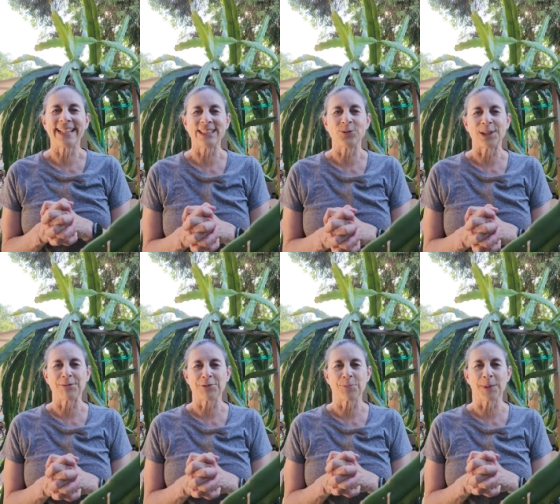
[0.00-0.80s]
Hi
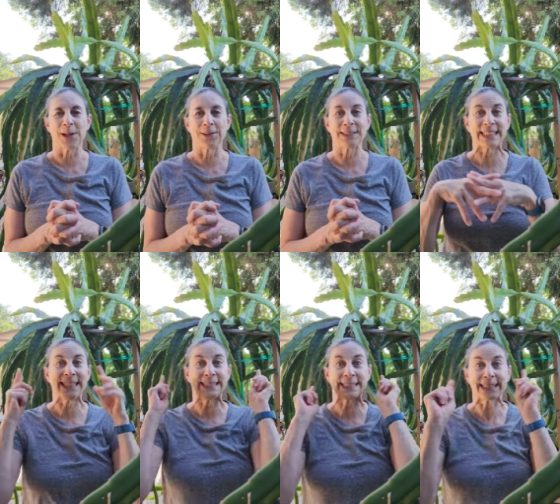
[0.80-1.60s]
dragon fruit
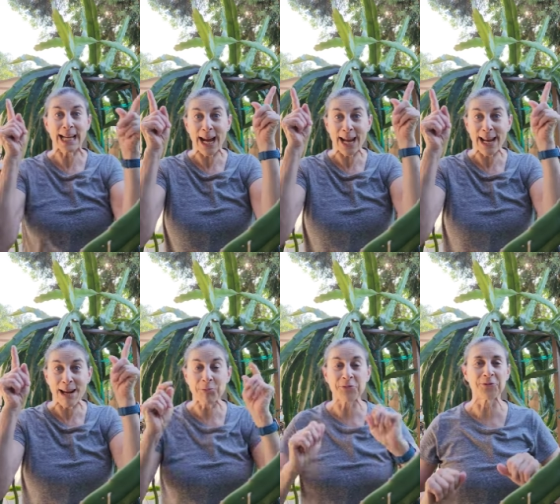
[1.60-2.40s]
parents, it's
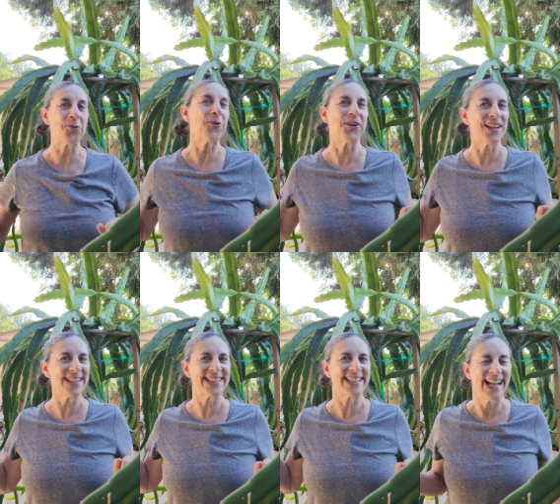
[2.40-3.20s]
time
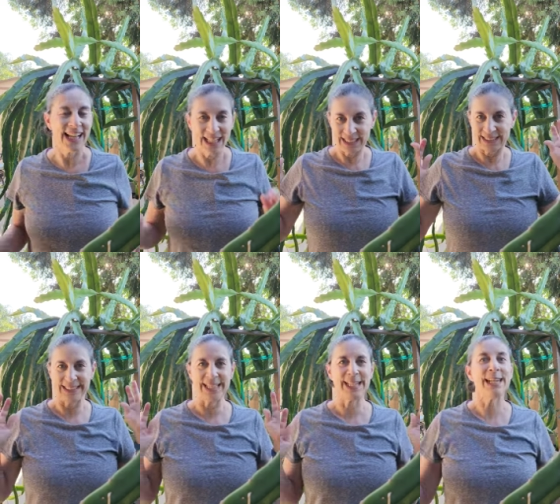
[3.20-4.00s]
for
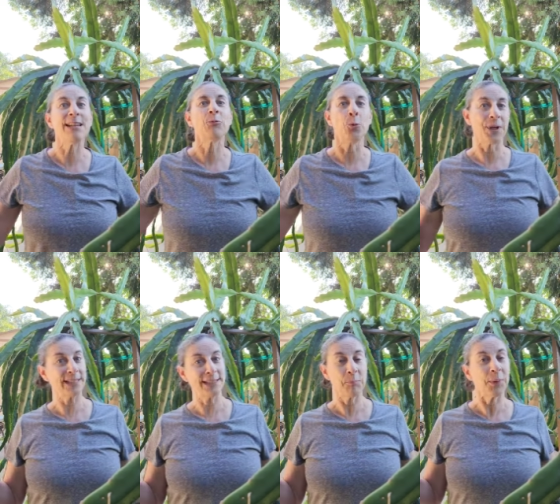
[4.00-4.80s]
the
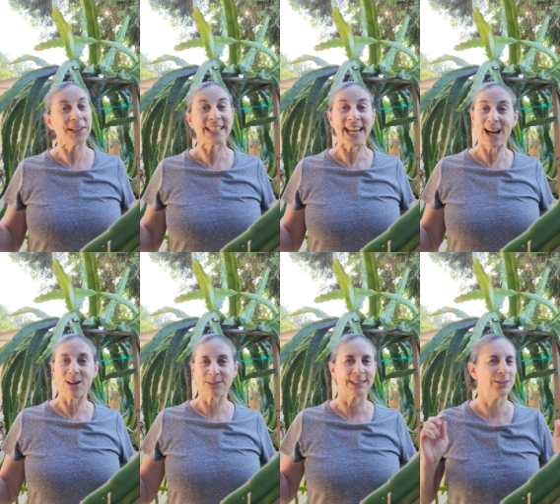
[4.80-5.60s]
weekly bud
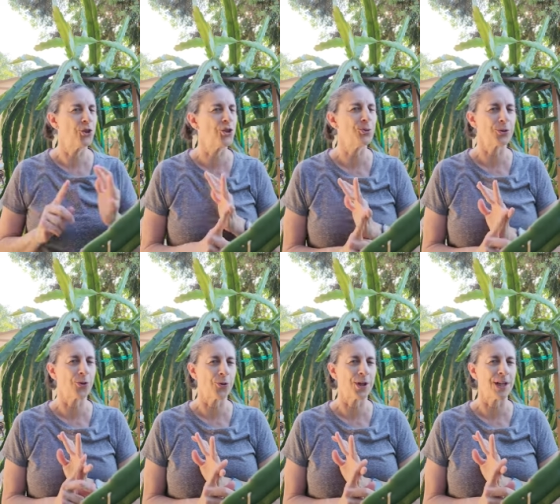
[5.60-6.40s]
count,
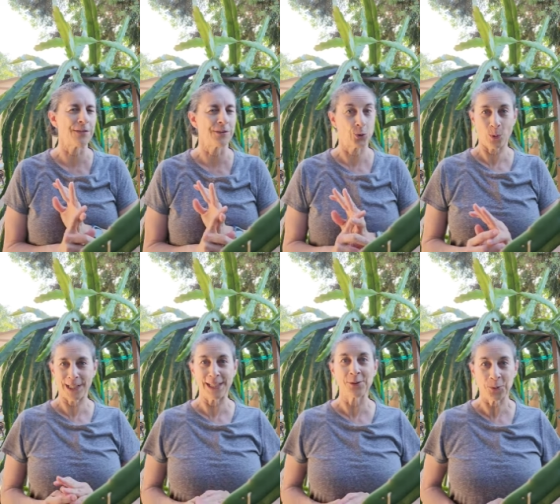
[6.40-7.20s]
June 30th,
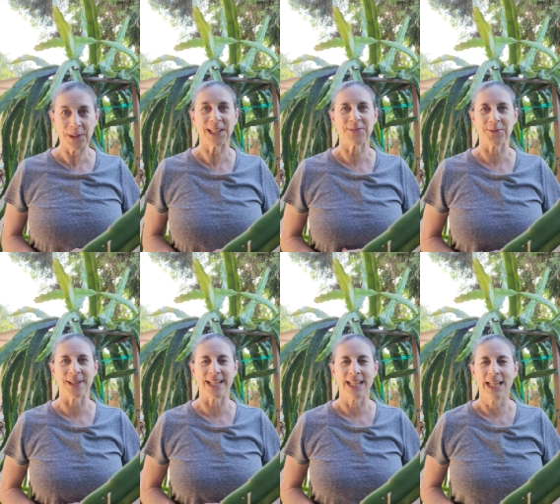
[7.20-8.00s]

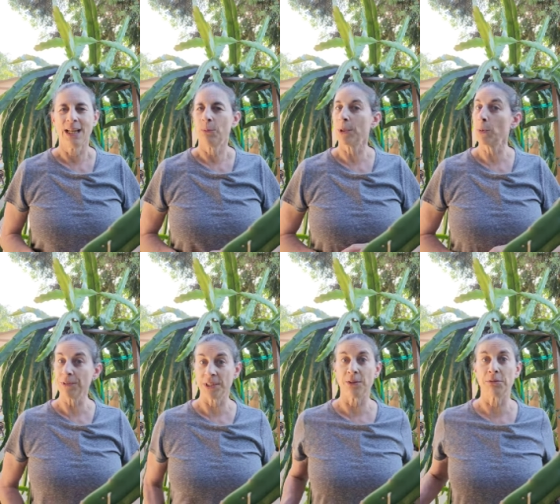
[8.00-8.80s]
2023.
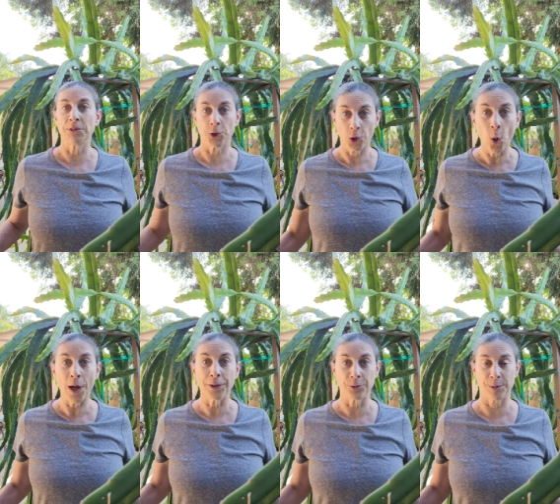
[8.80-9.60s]
Well, we've got over
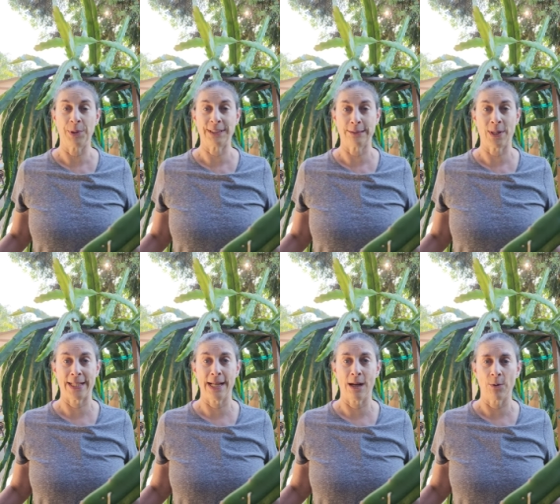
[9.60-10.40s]
200 buds
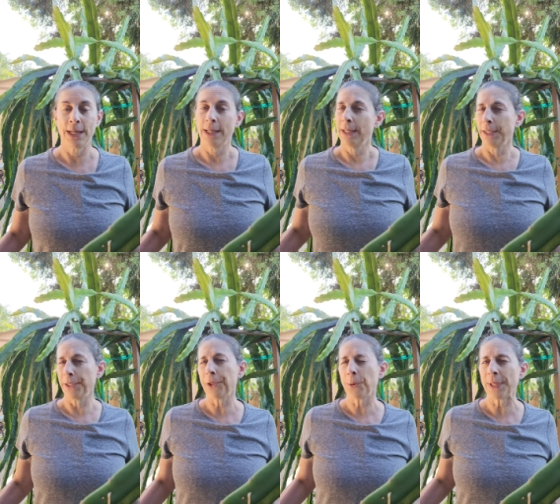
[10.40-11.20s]
right now.
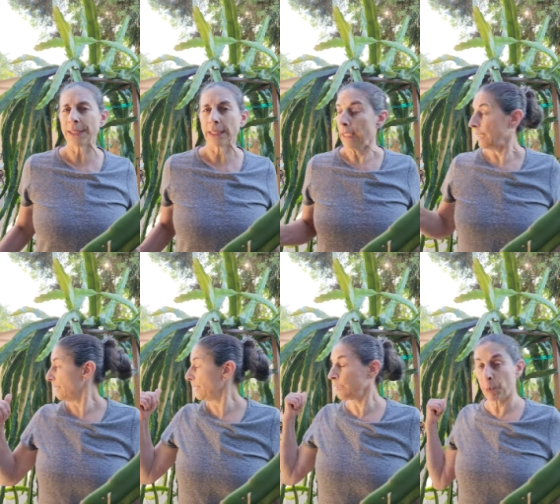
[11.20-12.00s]
And you know what?
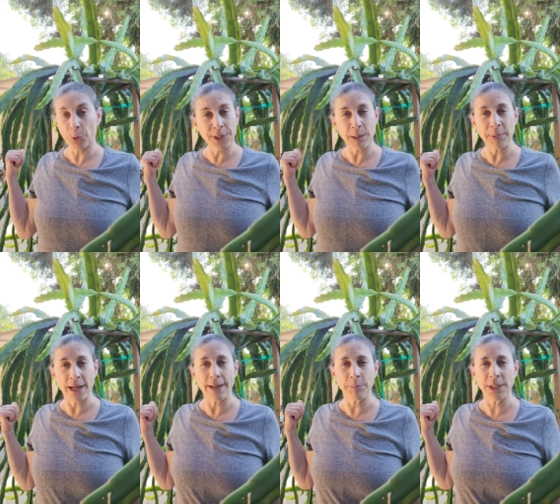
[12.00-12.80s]
This brony
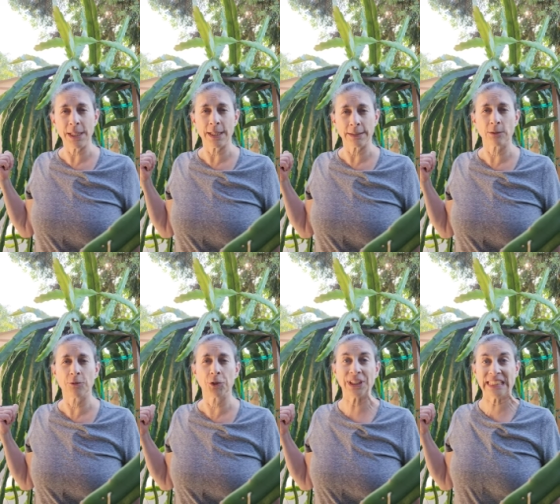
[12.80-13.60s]
behind me
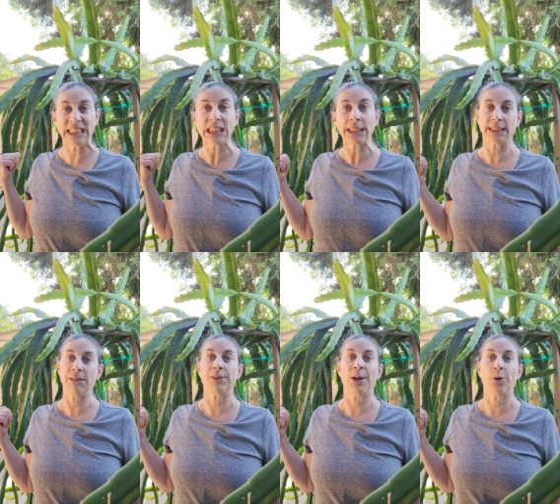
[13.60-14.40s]
has over
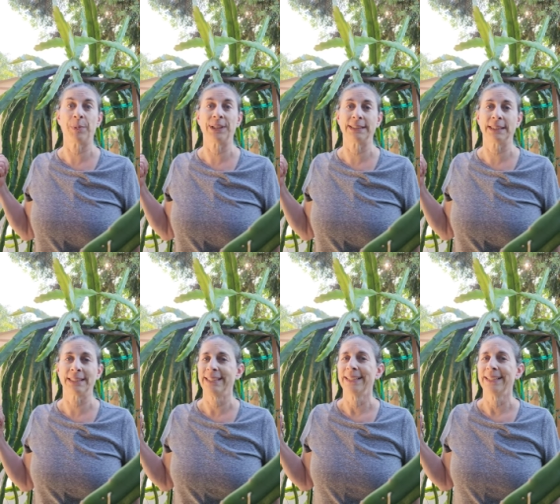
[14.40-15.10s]
60 flower buds.